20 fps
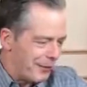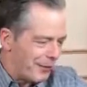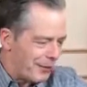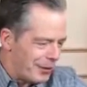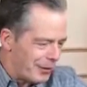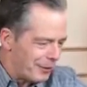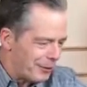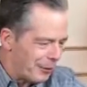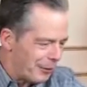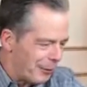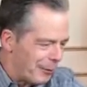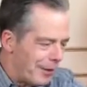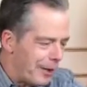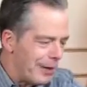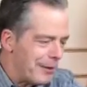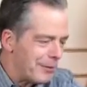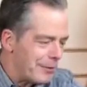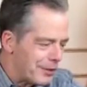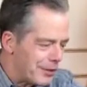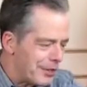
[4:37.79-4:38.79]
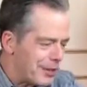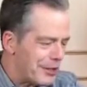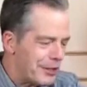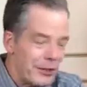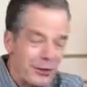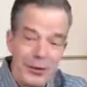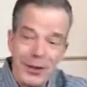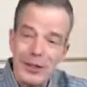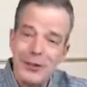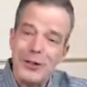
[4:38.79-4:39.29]
Wonderful. Juan was such
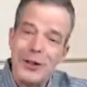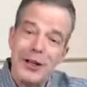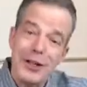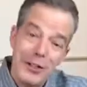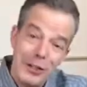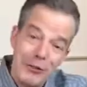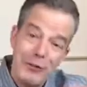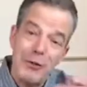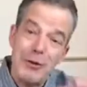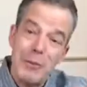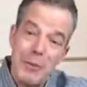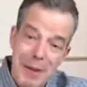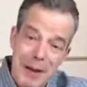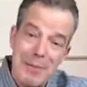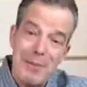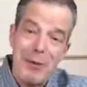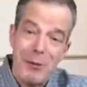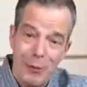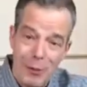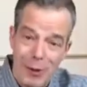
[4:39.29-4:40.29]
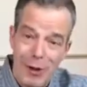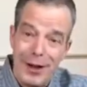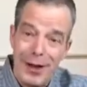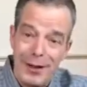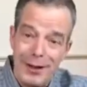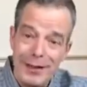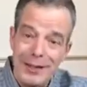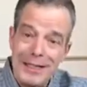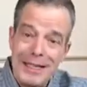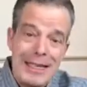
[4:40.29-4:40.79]
a great dog. You remember
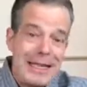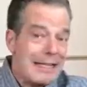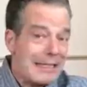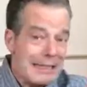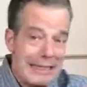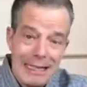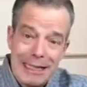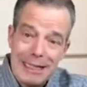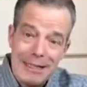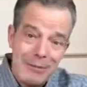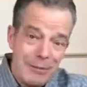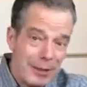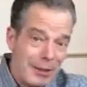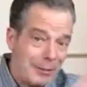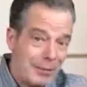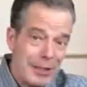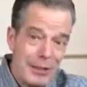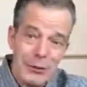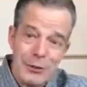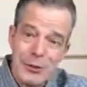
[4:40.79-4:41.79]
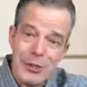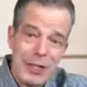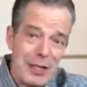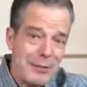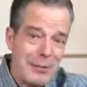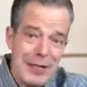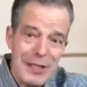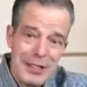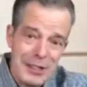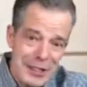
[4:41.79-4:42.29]
Juan. Yeah, Beth was
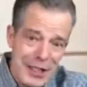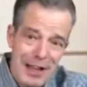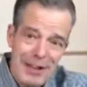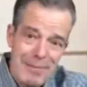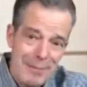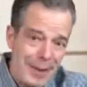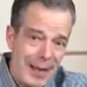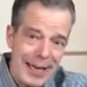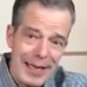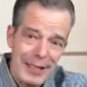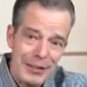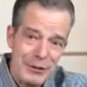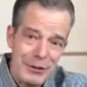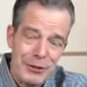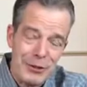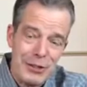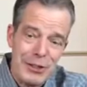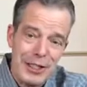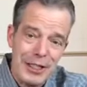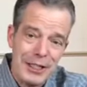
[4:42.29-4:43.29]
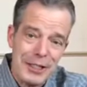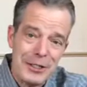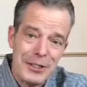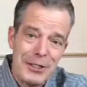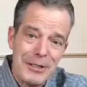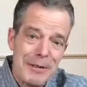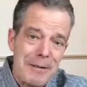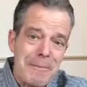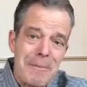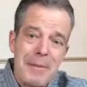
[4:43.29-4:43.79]
on my staff back in those days.
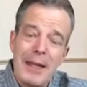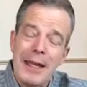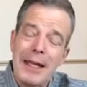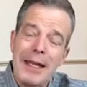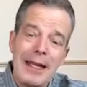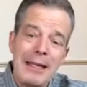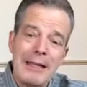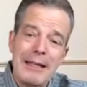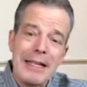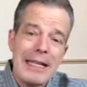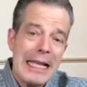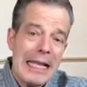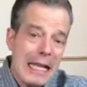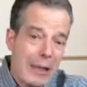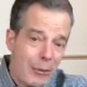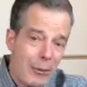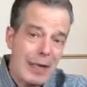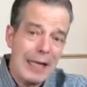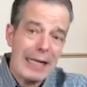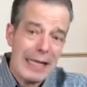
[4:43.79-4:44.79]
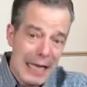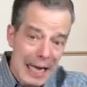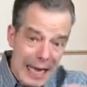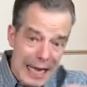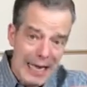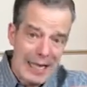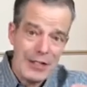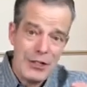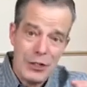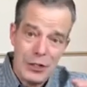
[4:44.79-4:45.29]
And he went
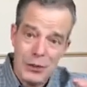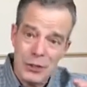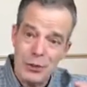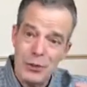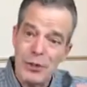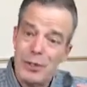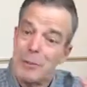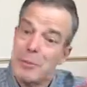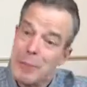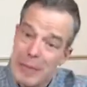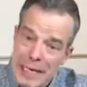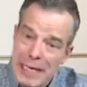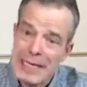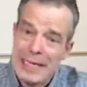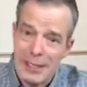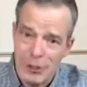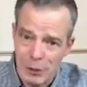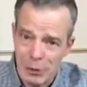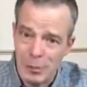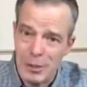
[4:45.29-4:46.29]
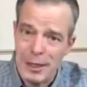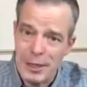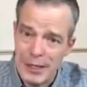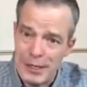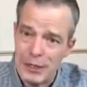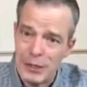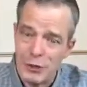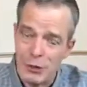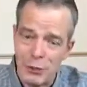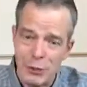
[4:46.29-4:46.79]
on to compete in
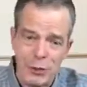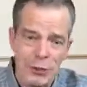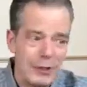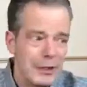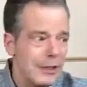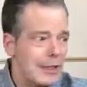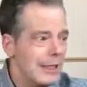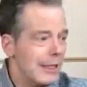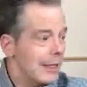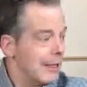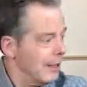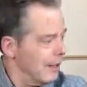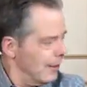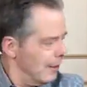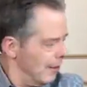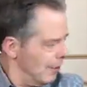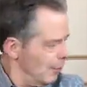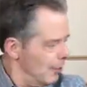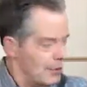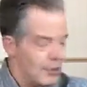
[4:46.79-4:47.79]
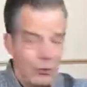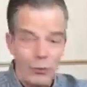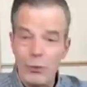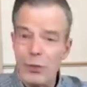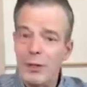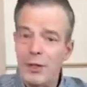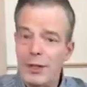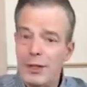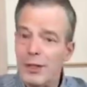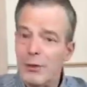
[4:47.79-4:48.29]
obedience work. It wasn't
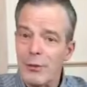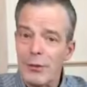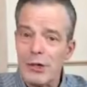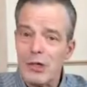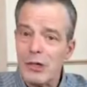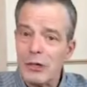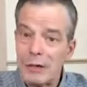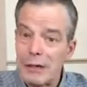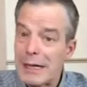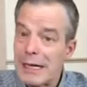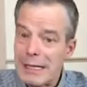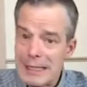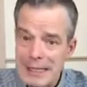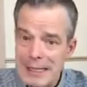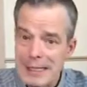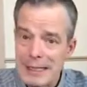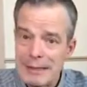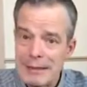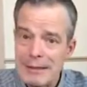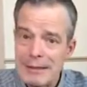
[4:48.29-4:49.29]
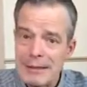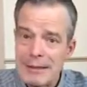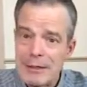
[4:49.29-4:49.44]
really the original idea.